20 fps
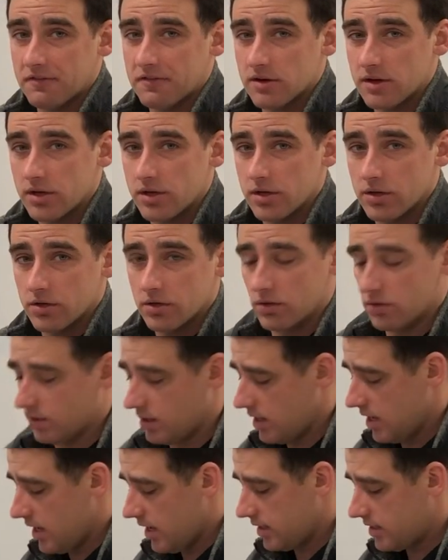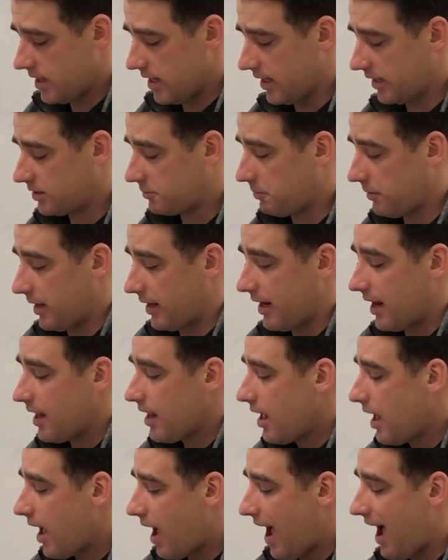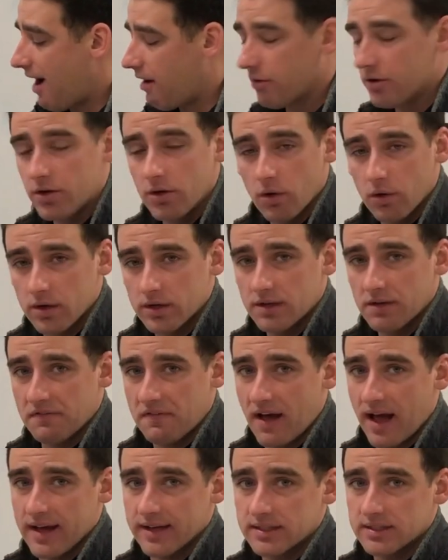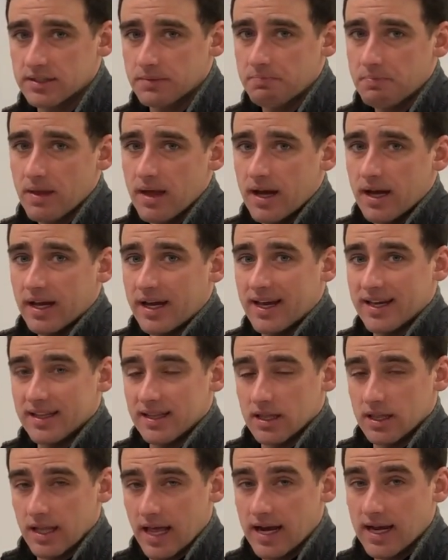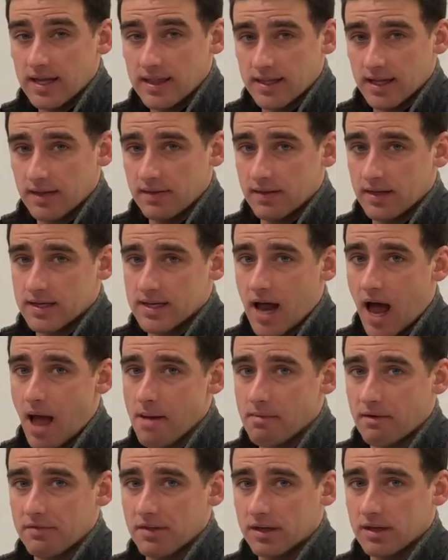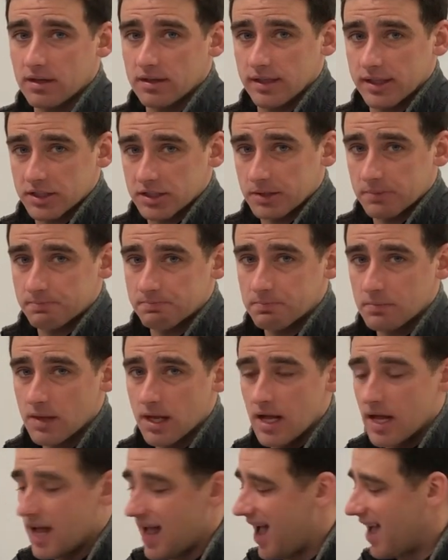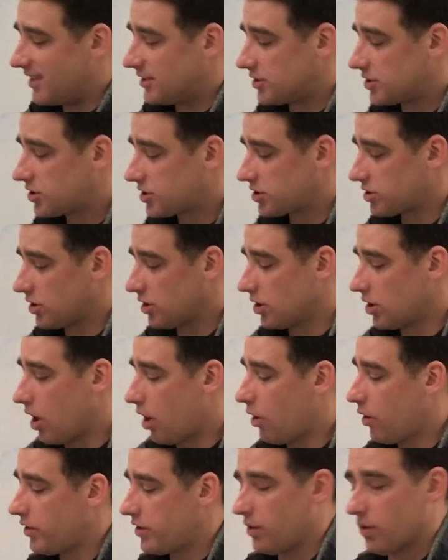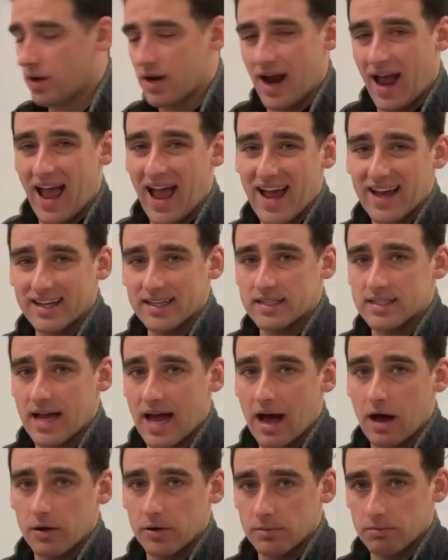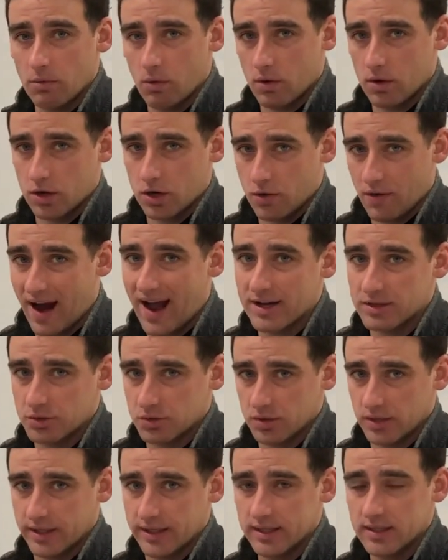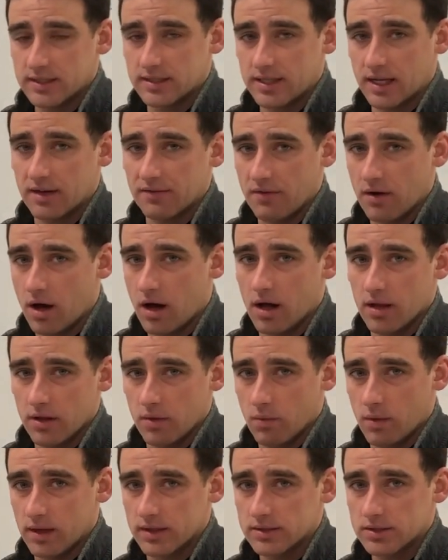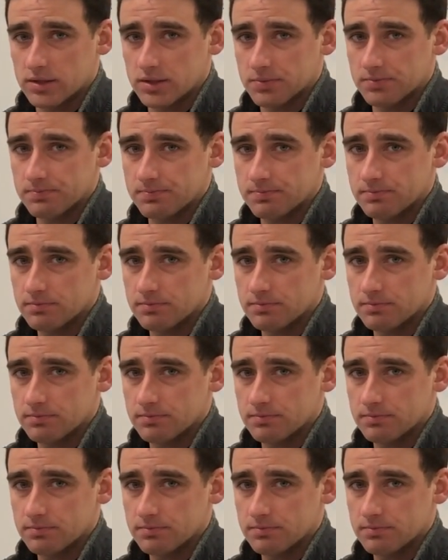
for you to explain how your device can lengthen the time of the collision and slow your egg down more gradually instead of all at once.